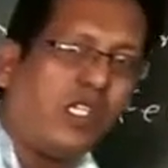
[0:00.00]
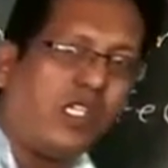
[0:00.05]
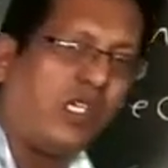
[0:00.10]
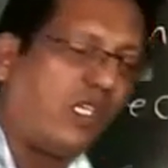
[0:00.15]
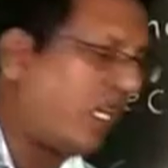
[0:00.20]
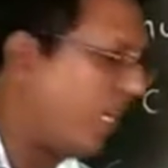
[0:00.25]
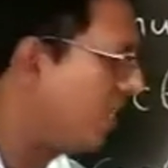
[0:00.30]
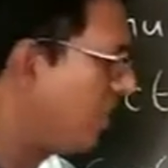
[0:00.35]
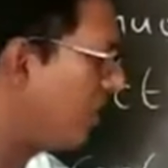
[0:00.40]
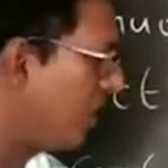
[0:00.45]

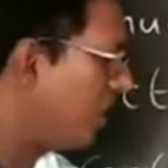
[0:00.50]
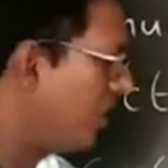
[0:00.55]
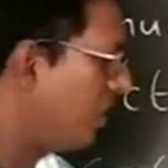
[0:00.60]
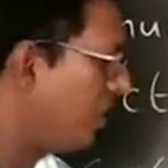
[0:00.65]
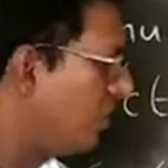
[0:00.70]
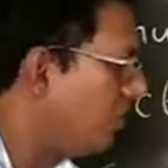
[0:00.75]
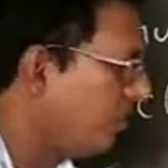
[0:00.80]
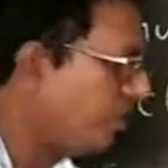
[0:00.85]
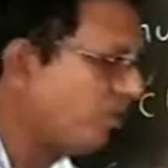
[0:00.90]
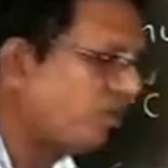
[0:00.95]

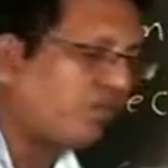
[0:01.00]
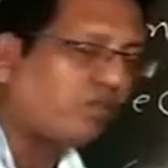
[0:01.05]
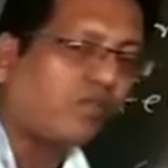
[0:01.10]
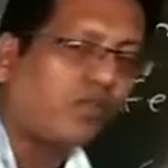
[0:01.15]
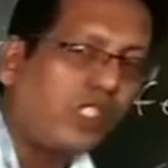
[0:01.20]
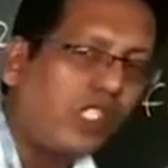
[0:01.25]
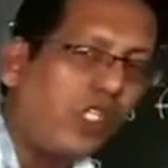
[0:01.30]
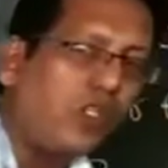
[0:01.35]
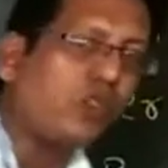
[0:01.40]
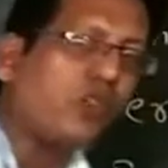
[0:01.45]
tenses.
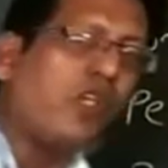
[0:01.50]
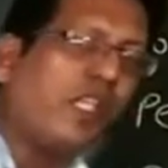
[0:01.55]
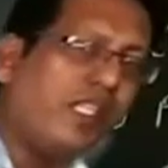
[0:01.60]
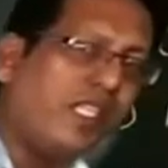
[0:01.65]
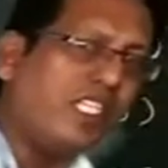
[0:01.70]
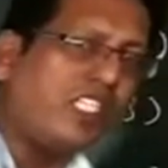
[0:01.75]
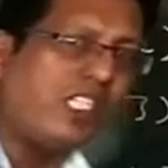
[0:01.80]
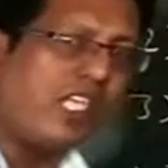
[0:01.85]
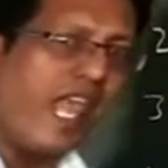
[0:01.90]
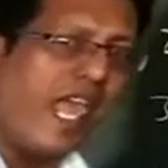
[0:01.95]
So in
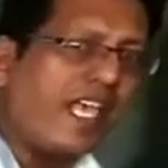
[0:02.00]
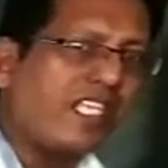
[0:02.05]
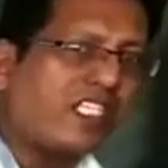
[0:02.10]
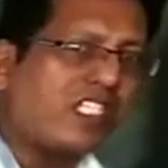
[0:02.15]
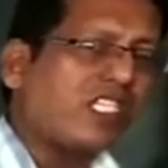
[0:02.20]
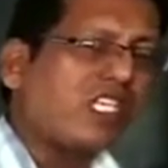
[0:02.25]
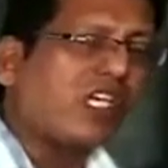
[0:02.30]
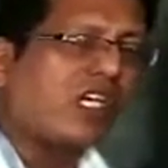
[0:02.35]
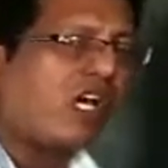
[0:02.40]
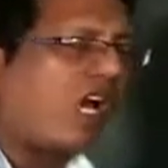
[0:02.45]
this
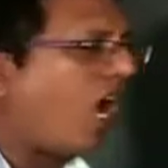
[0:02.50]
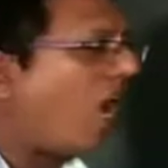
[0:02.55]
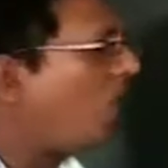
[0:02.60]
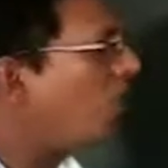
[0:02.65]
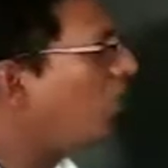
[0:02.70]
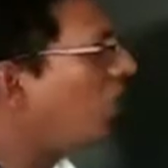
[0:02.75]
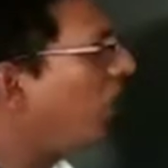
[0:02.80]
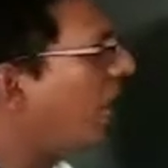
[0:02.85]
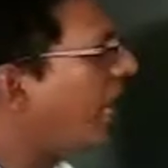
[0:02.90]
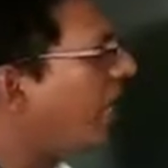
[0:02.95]
class, I
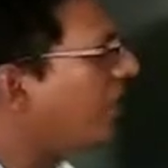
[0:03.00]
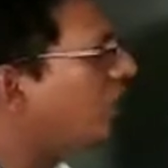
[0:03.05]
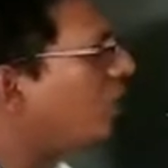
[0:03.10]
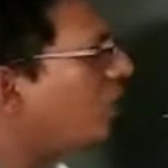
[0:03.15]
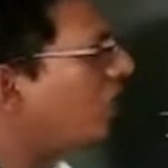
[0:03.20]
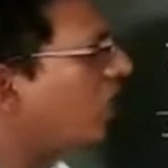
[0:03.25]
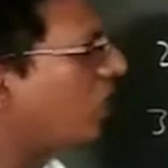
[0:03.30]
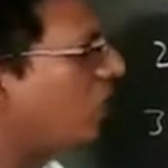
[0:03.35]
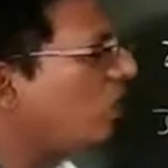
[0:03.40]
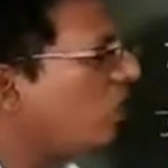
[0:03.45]
would like
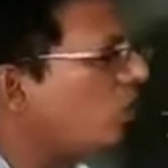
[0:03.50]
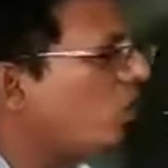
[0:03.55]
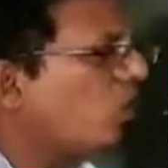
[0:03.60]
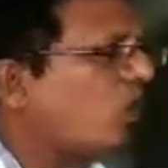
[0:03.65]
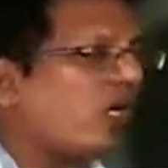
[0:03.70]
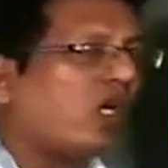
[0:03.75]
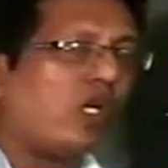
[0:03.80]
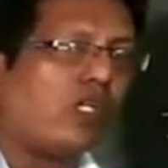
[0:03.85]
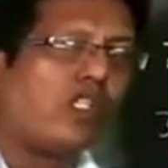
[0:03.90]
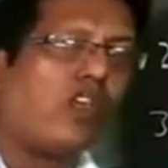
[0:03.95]
to tell you
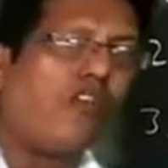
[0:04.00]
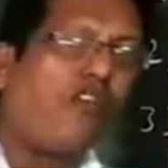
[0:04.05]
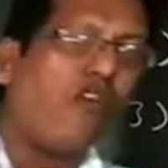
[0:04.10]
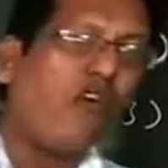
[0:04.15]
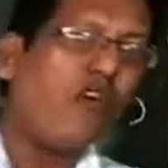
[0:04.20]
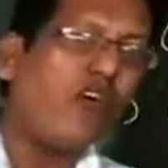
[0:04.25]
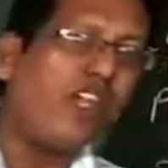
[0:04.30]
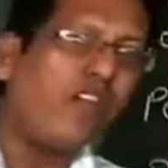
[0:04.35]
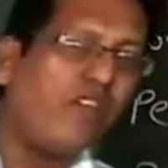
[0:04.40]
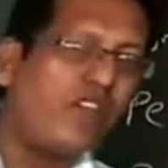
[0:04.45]
the
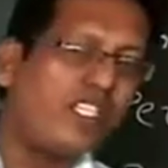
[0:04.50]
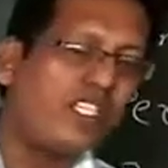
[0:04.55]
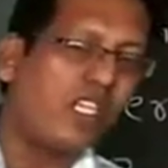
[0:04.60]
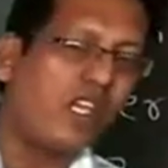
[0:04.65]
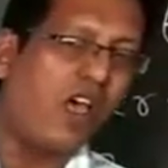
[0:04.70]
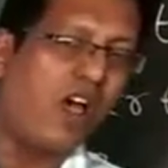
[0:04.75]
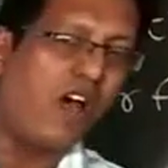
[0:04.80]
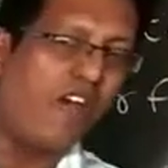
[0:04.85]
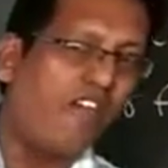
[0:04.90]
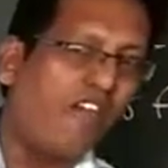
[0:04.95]
four division
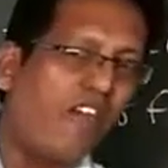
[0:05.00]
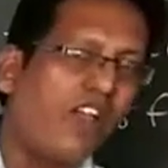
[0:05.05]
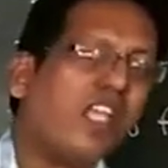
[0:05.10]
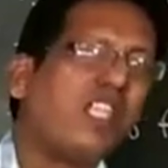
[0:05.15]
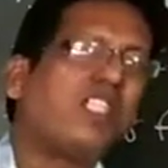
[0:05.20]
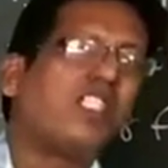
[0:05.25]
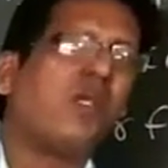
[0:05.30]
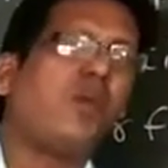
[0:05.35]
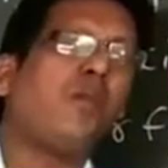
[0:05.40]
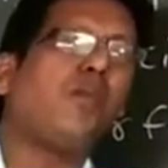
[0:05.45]
of
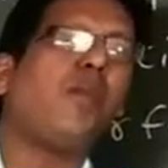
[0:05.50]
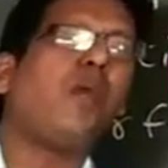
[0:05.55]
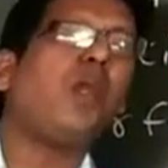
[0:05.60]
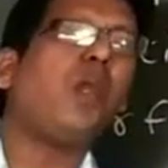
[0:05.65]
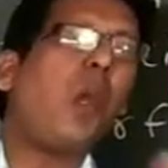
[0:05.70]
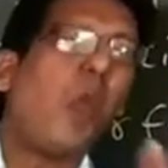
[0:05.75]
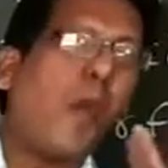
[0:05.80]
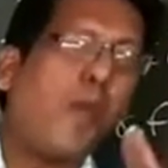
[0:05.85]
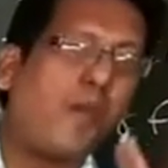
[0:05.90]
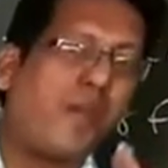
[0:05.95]

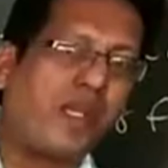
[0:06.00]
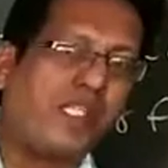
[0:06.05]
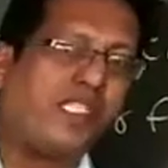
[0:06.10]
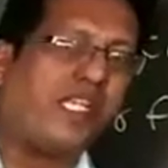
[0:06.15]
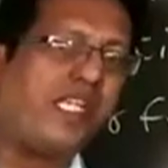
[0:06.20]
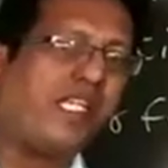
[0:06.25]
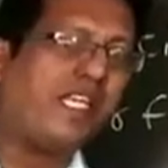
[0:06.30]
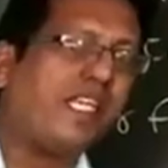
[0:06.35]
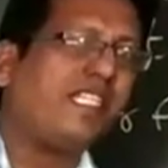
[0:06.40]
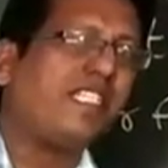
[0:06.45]
simple
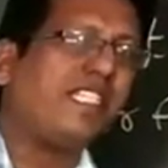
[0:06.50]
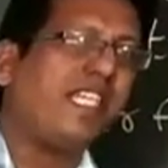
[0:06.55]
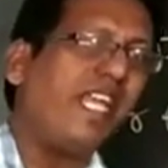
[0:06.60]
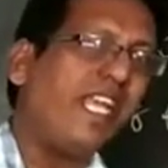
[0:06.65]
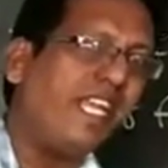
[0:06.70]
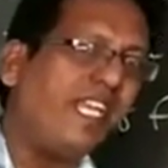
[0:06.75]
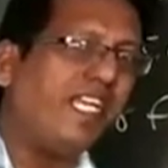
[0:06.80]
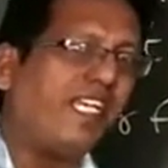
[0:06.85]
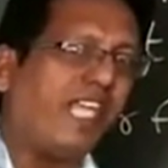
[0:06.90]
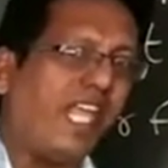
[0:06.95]
present tense
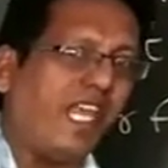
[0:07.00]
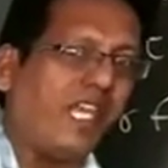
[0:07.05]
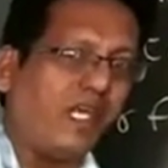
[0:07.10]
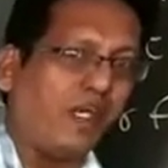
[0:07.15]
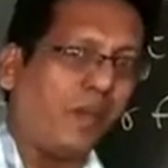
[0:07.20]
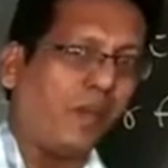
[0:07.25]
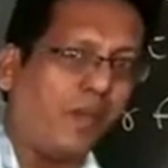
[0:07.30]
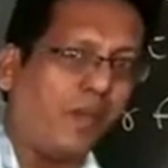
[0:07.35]
in detail.